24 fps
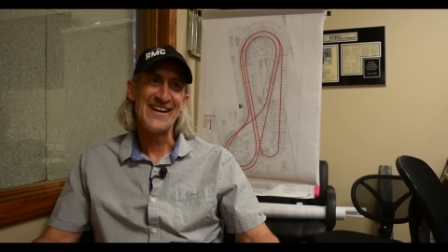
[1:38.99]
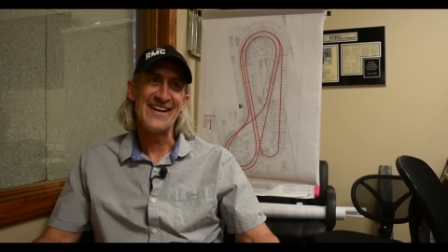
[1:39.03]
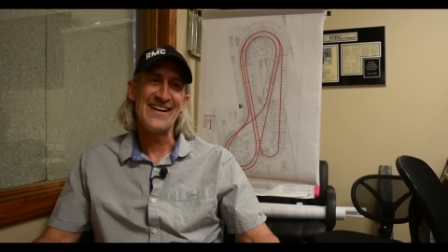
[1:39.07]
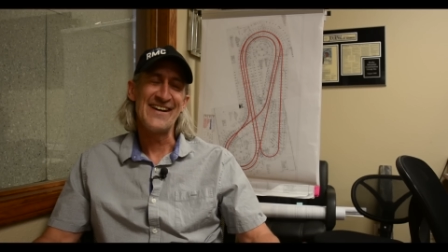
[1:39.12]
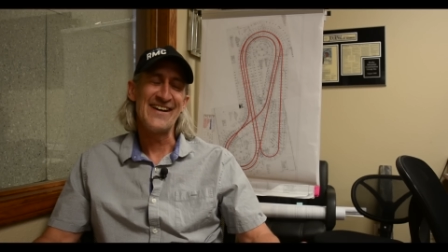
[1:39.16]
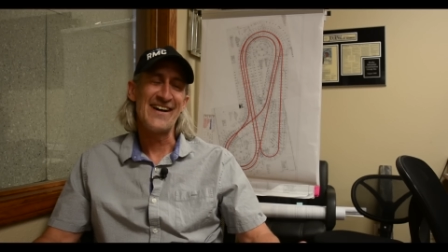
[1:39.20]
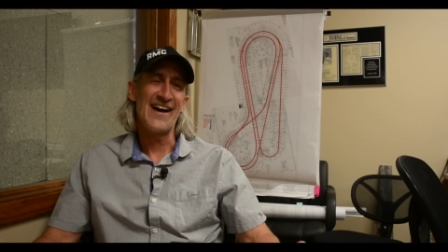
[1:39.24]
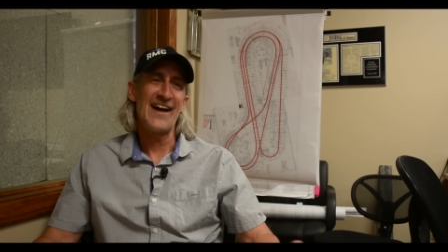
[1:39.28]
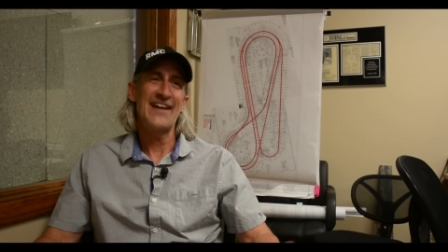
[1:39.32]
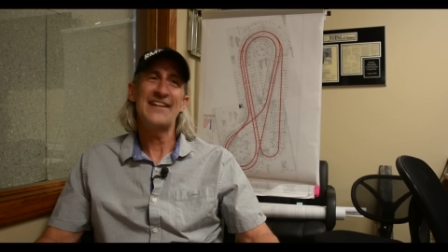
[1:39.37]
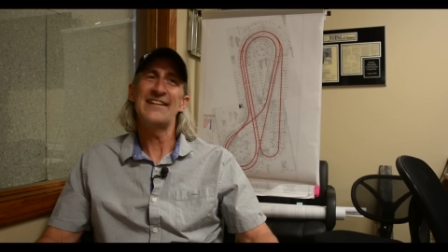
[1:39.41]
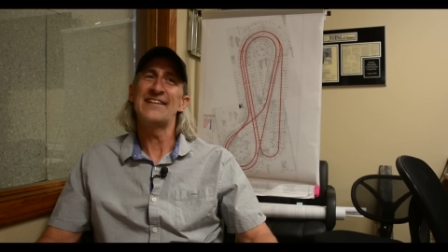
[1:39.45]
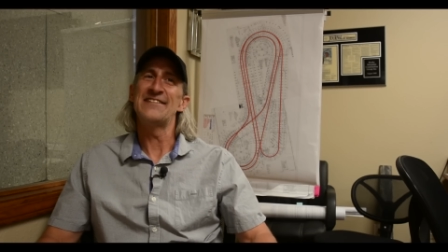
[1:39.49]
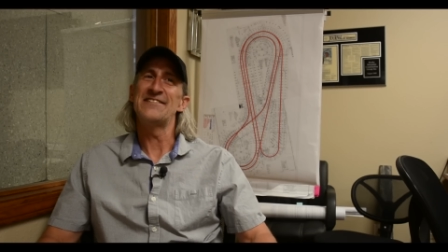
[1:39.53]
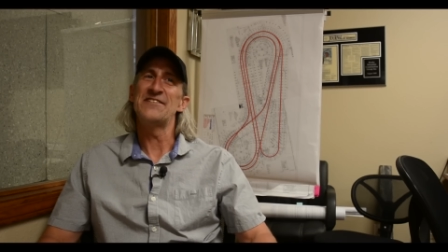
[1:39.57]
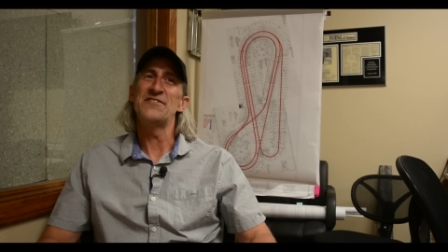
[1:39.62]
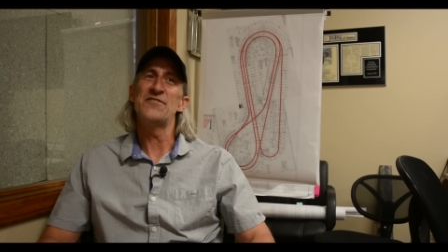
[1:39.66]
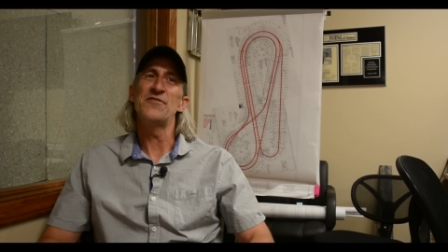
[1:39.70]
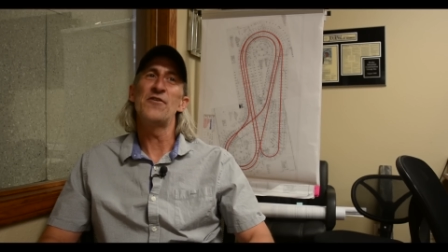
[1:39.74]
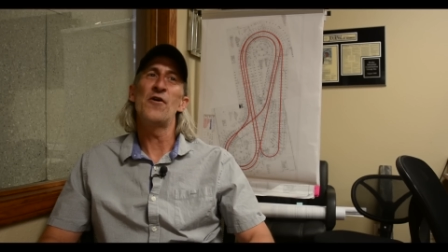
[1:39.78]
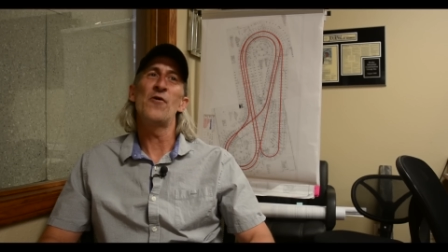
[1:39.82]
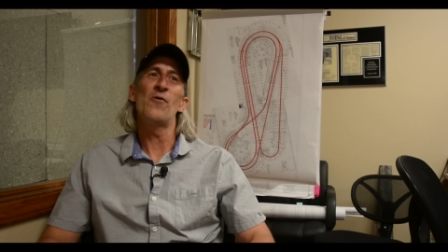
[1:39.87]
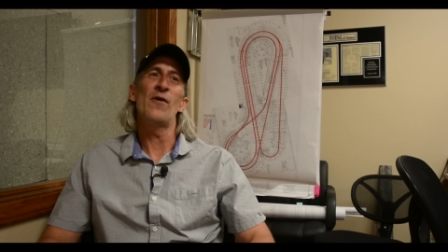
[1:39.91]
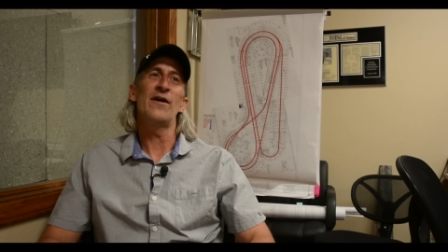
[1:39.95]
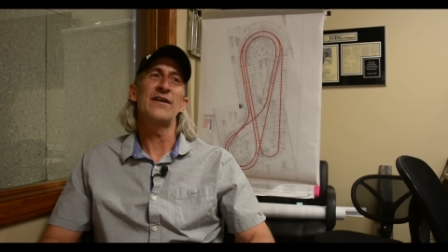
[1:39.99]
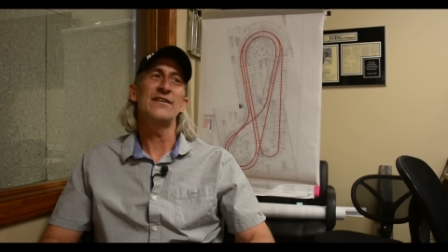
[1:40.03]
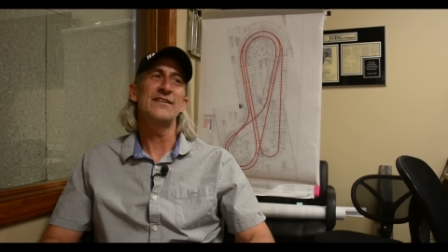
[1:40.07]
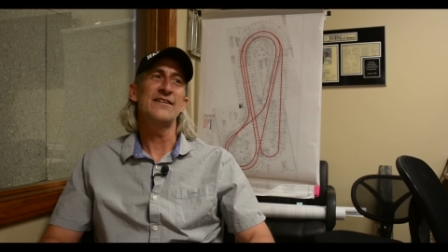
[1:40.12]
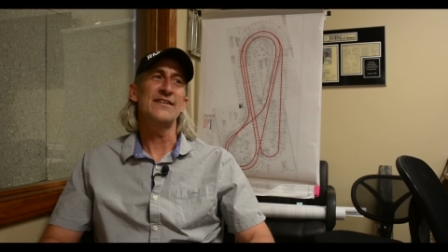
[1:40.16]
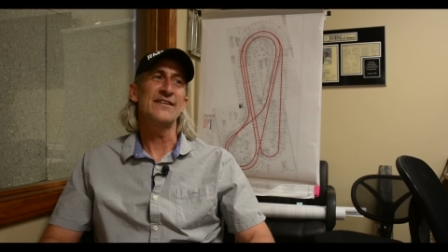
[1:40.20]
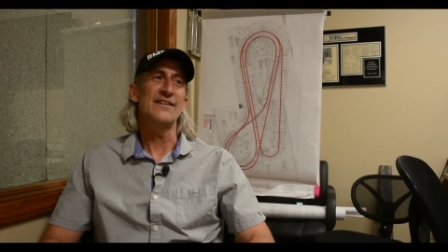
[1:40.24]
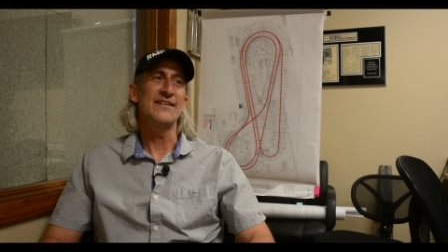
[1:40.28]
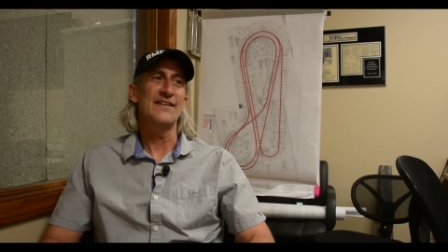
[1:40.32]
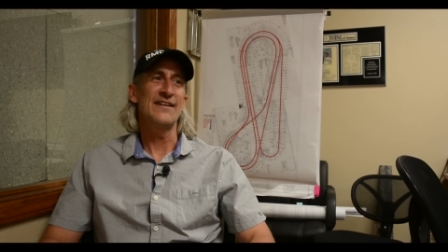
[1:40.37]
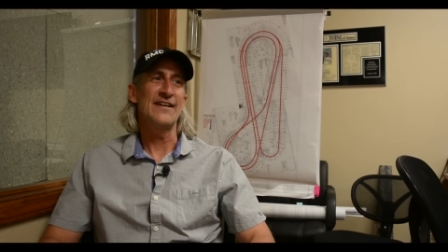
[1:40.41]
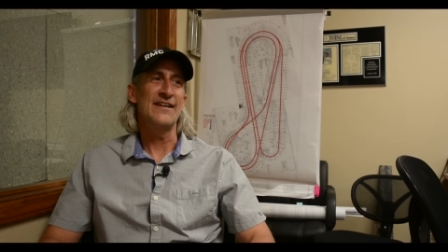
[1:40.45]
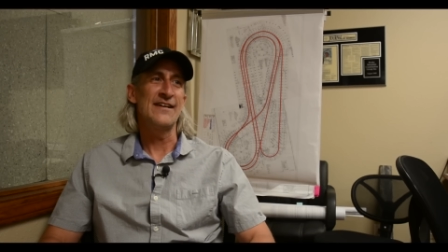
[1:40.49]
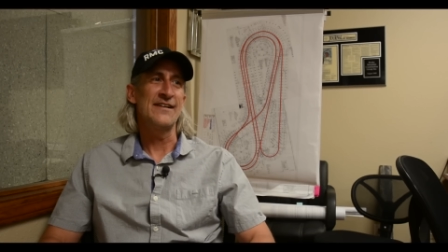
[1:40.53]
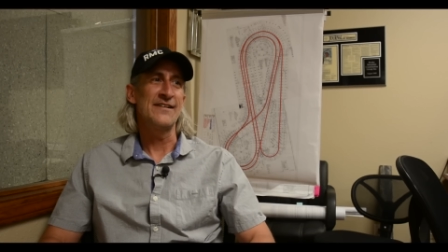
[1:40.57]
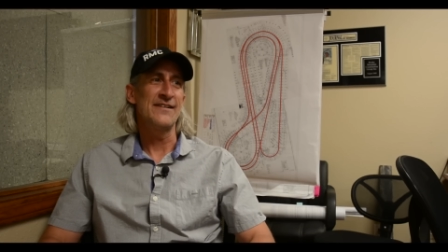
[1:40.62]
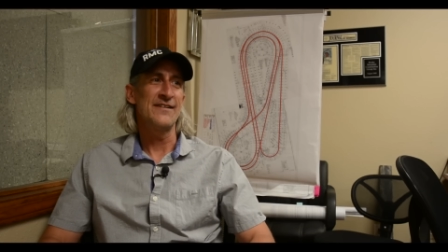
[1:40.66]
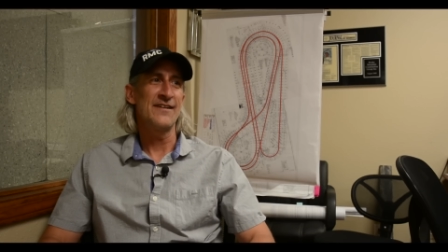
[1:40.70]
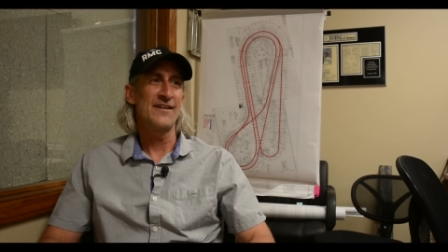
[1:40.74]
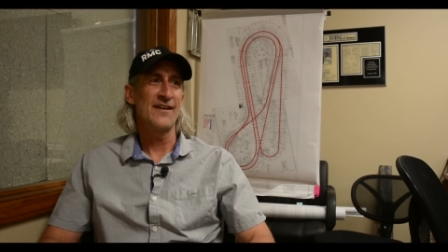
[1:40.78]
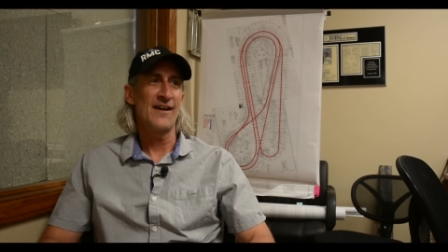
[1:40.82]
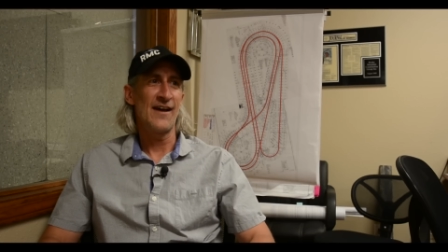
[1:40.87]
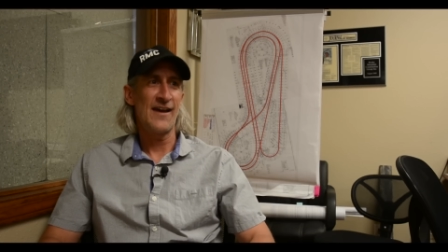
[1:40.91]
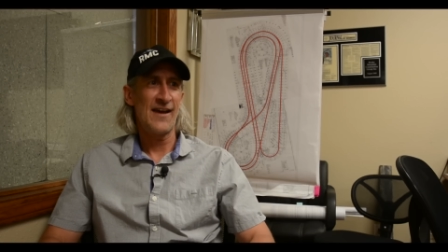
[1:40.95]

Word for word: uh, I had no idea, and uh,